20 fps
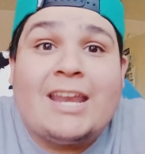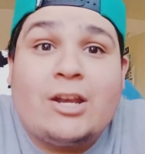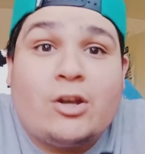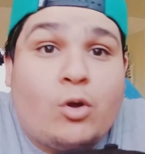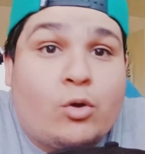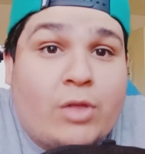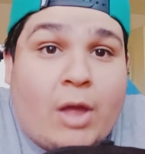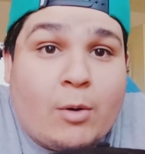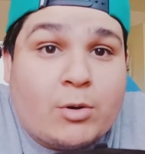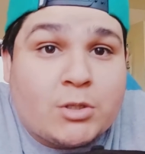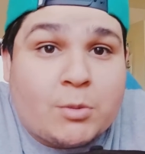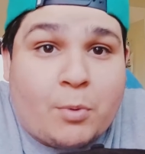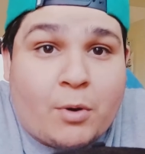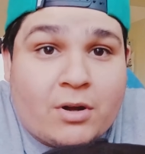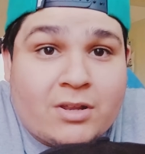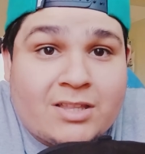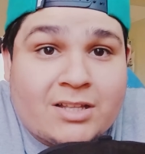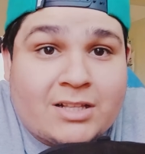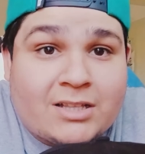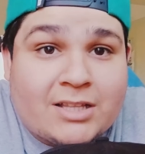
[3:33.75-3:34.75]
didn't know that was a part
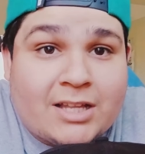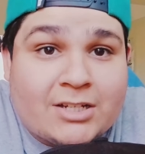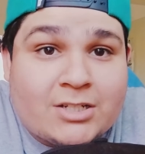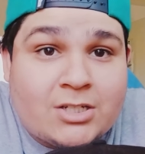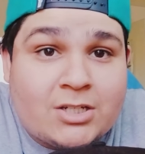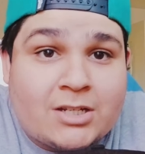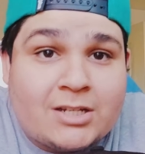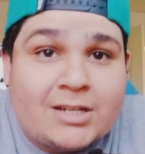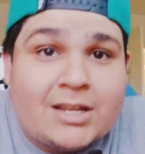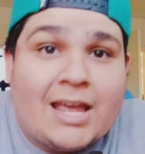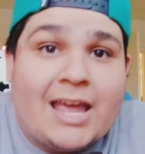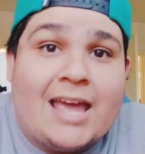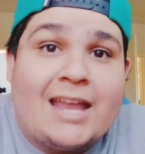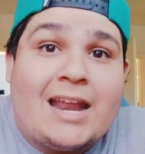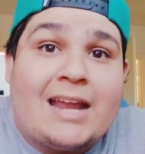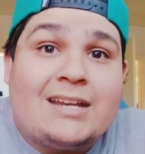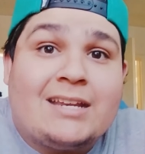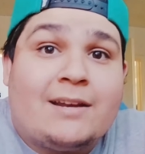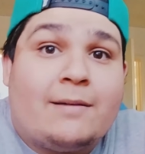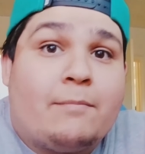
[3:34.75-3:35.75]
of the collection, and
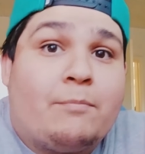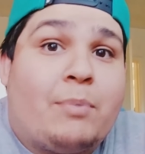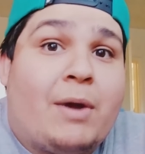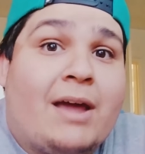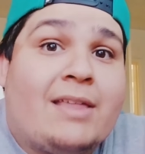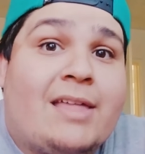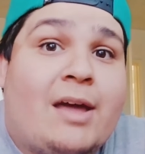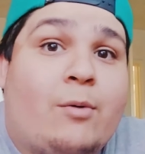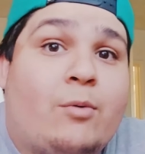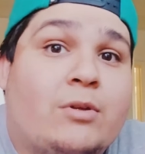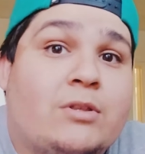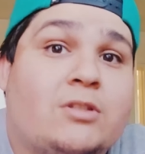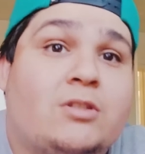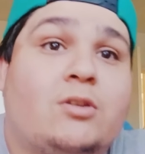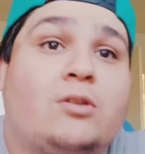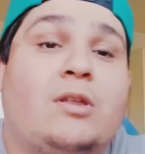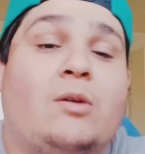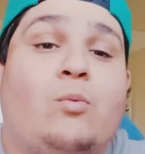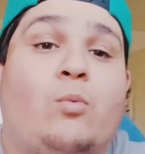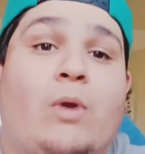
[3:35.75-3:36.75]
I didn't buy that one.
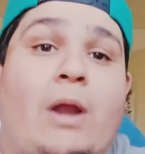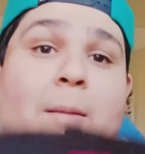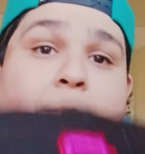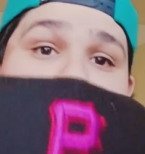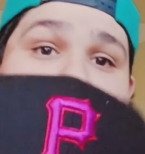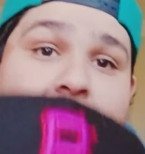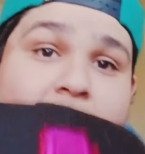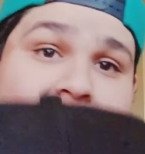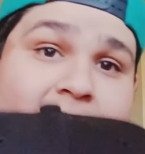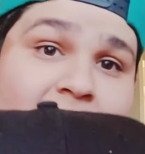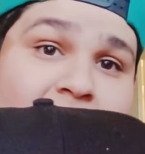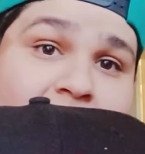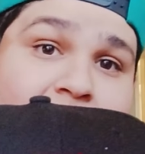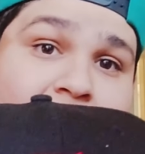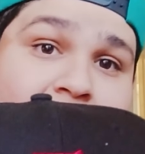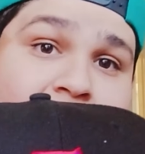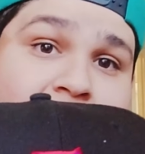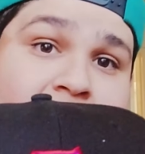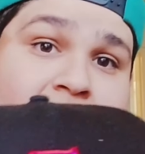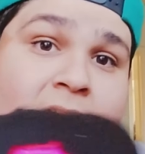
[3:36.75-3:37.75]
So then when I bought
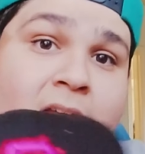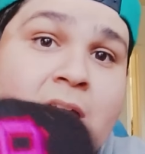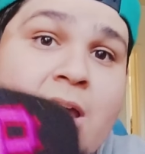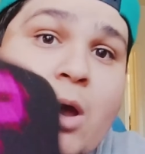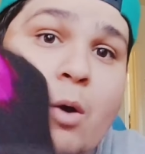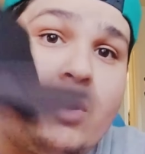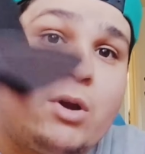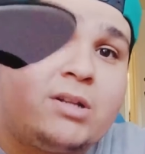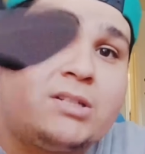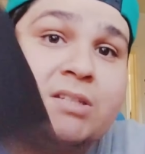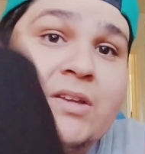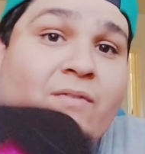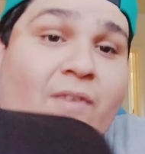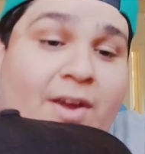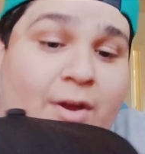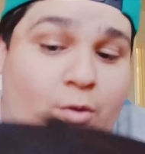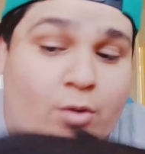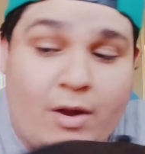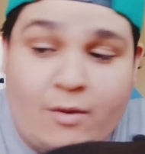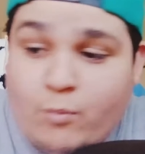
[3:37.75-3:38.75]
this, I wanted to see if I
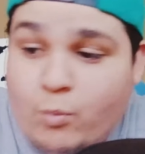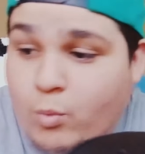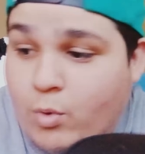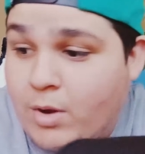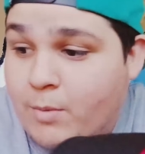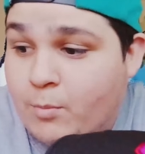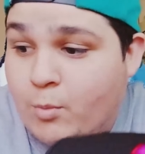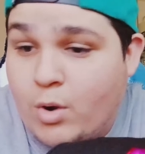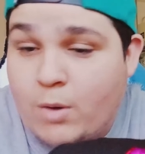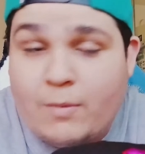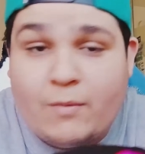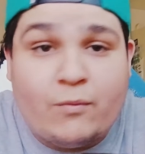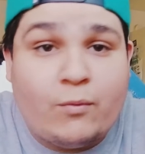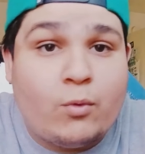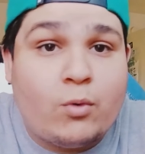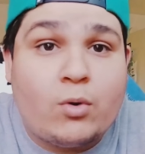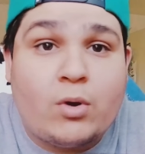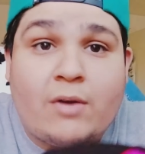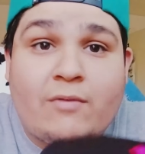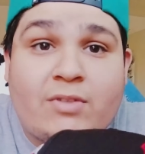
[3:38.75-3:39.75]
can grab one more
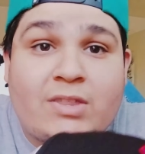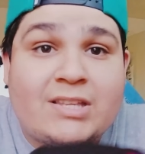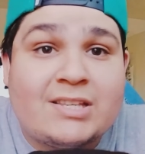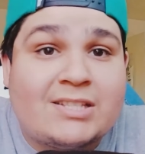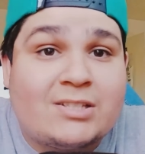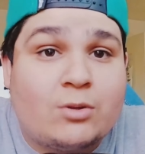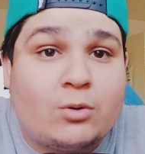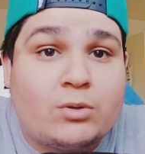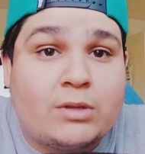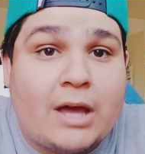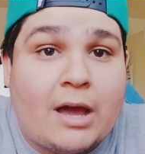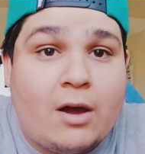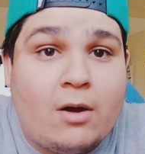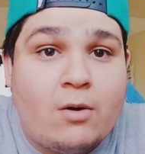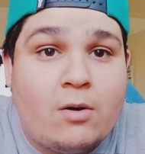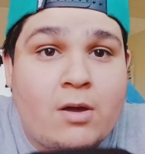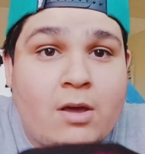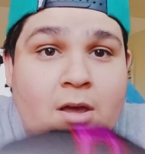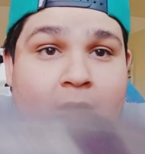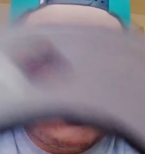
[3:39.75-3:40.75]
before everything sold
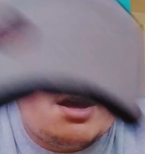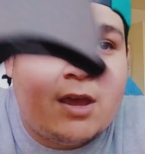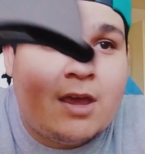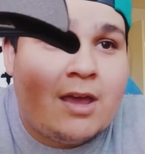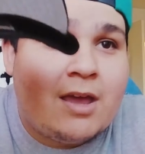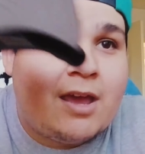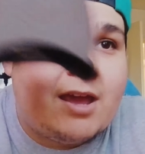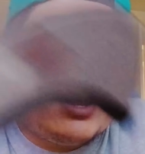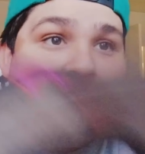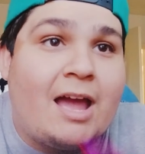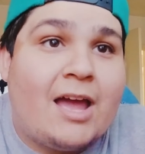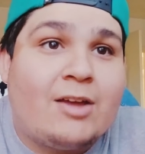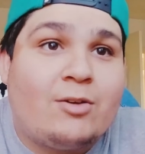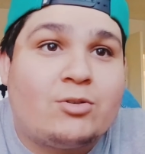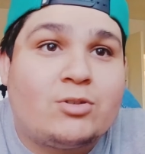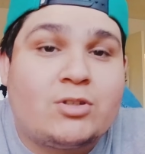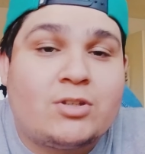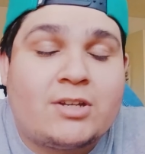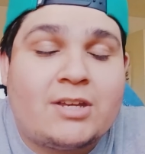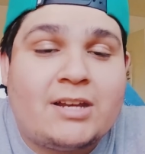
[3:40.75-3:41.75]
out. I
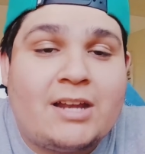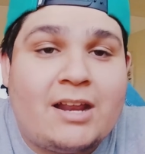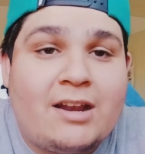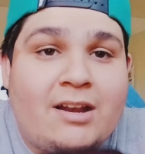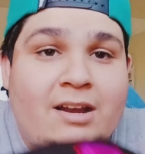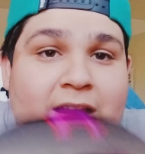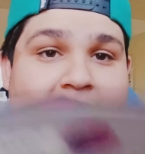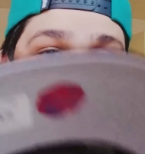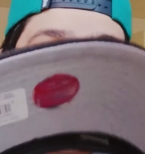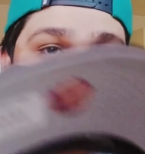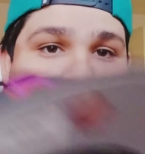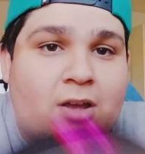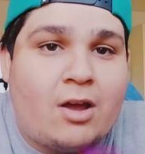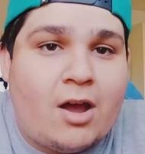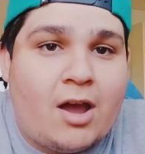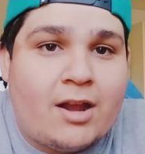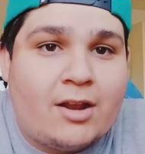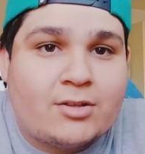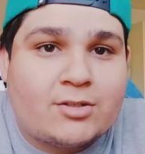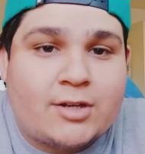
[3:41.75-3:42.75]
was looking at it and I
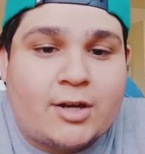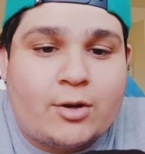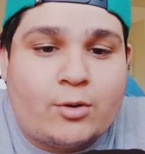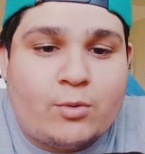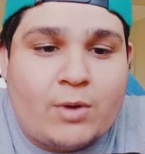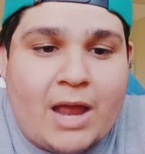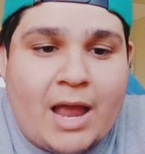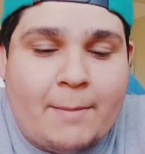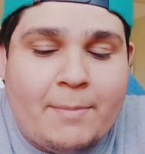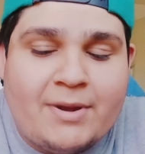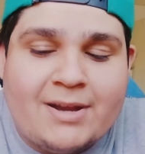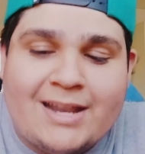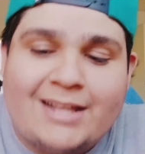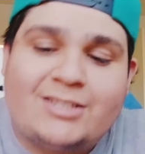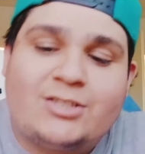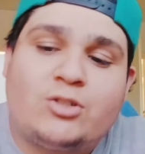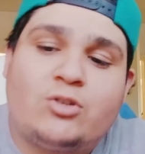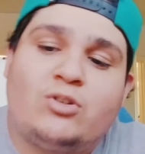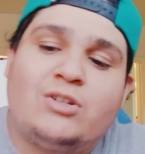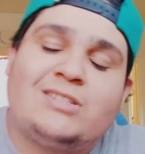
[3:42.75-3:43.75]
saw it. I was gonna grab it, and
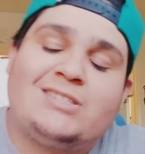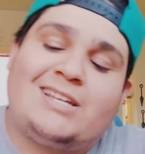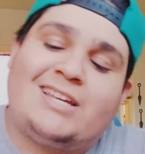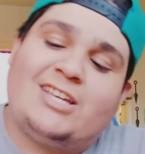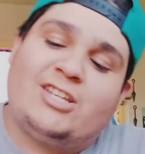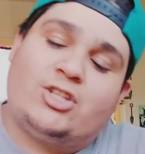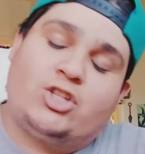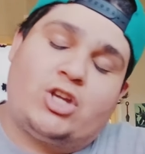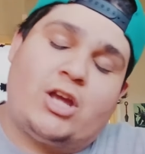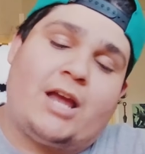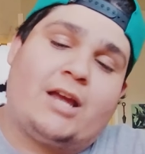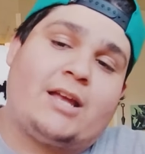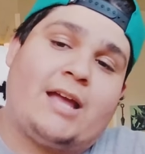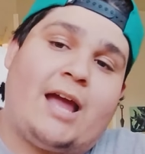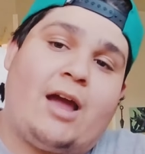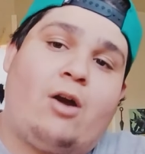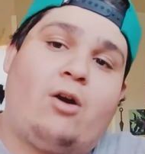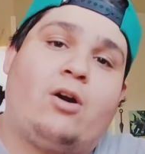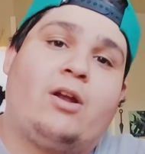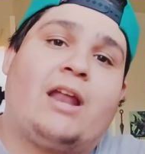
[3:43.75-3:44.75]
as soon as I hit check
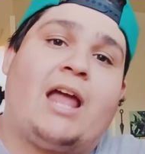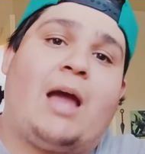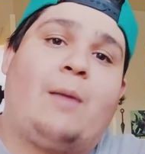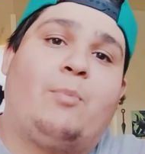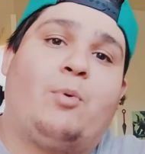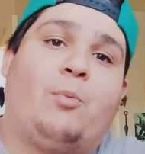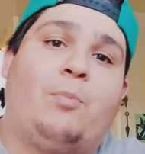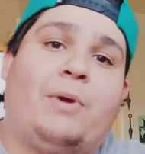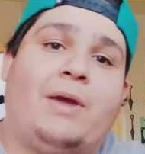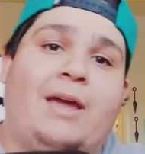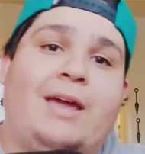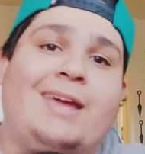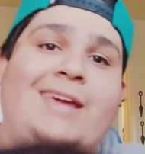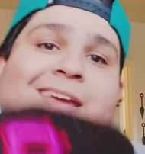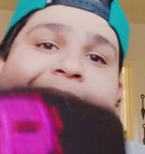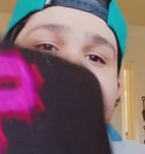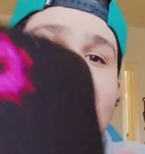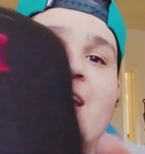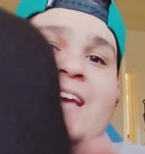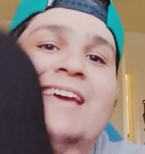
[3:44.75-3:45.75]
out on Apple
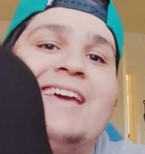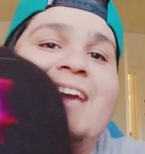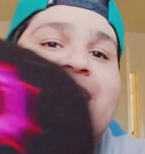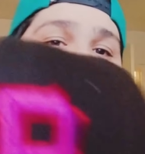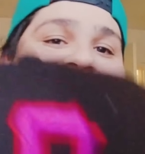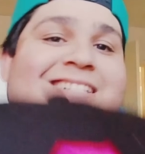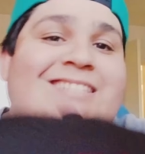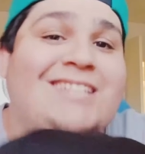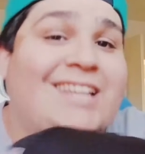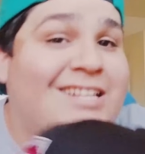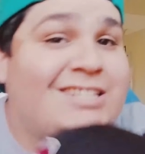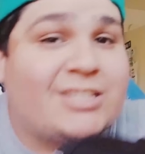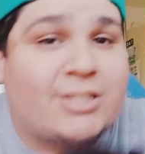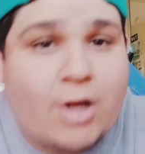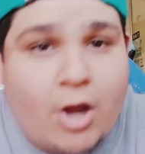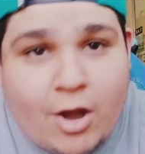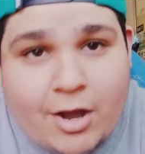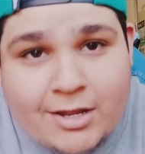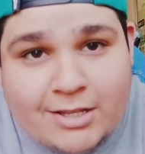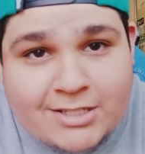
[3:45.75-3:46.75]
Pay, it said
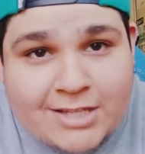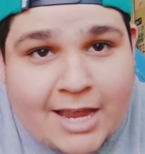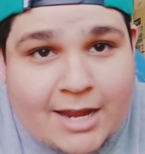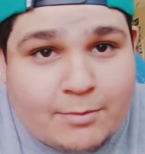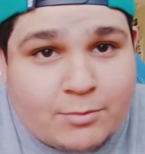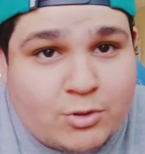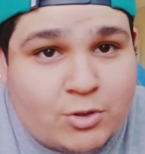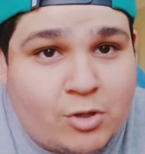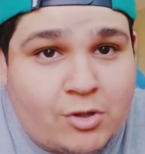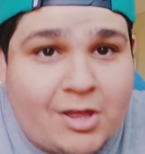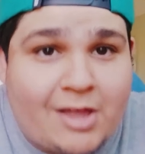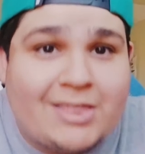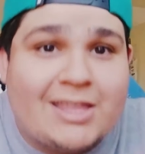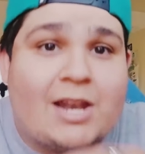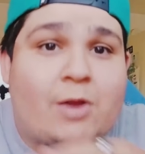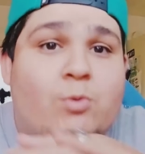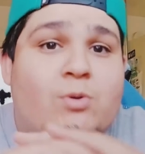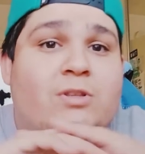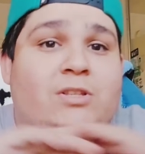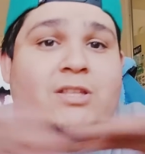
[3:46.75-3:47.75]
sorry, this item sold out. And
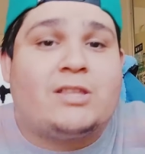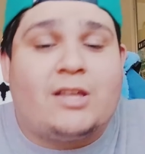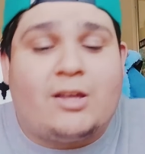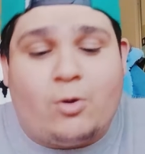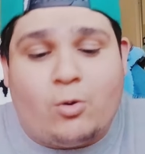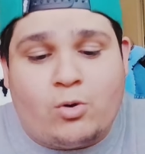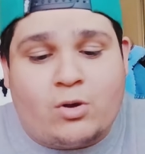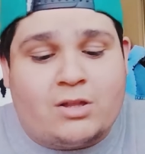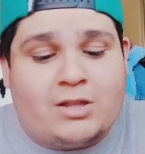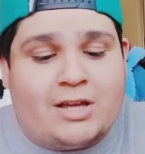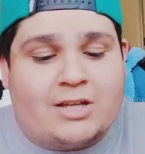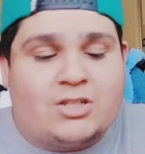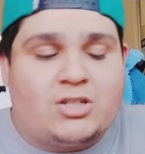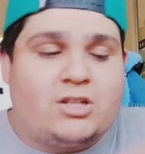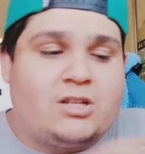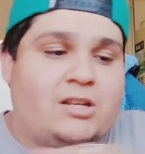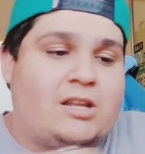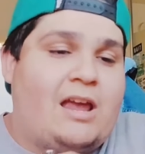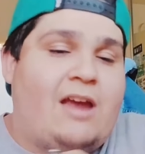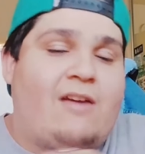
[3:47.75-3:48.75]
then I went to the whole
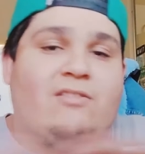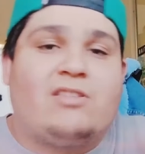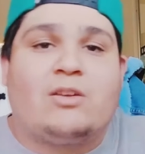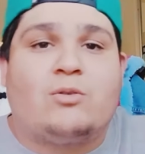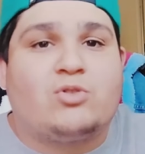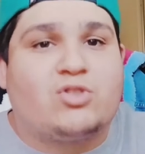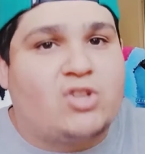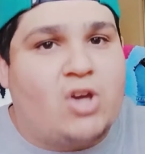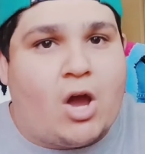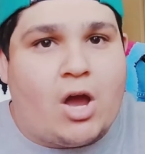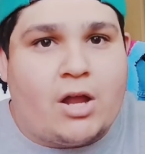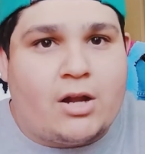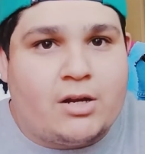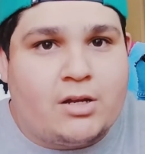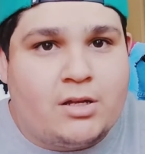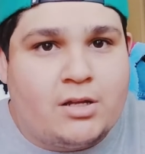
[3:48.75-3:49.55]
collection, everything was gone.